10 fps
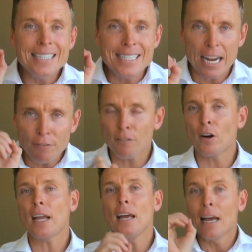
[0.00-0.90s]

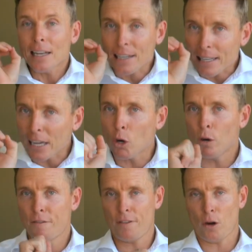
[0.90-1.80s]
debt-free,
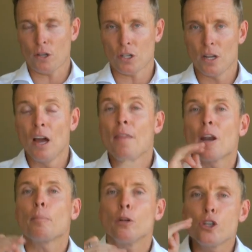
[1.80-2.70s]
liquid folks, that
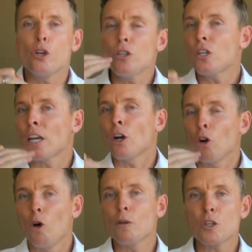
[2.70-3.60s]
are producing an
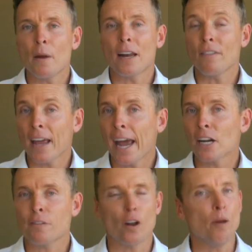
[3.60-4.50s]
enormous amount of
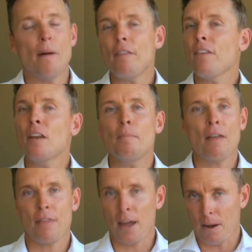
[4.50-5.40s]
cash flow month in,
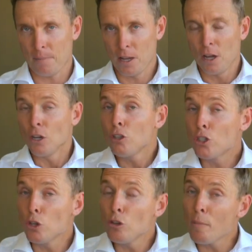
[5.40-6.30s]
month out.
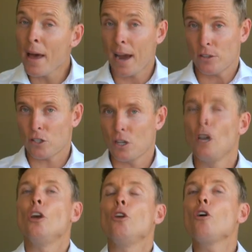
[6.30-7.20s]
Do the maths.
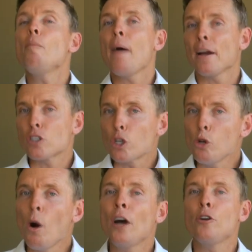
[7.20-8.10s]
You're about
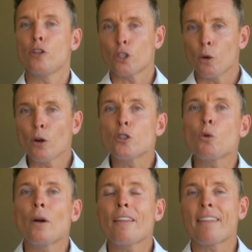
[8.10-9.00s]
$200,000 to
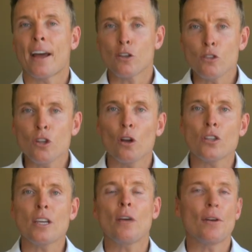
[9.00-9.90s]
$220,000
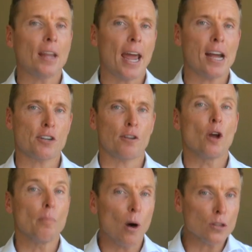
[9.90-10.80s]
a year in cash
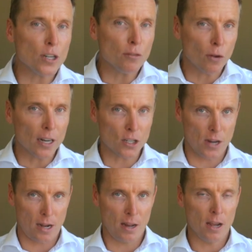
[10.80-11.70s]
flow, positive real
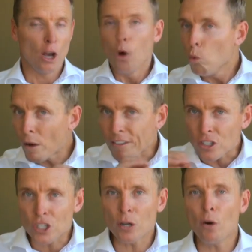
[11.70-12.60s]
estate, with
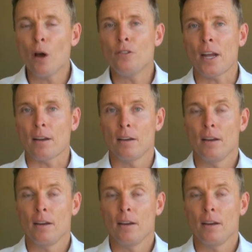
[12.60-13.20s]
zero debt.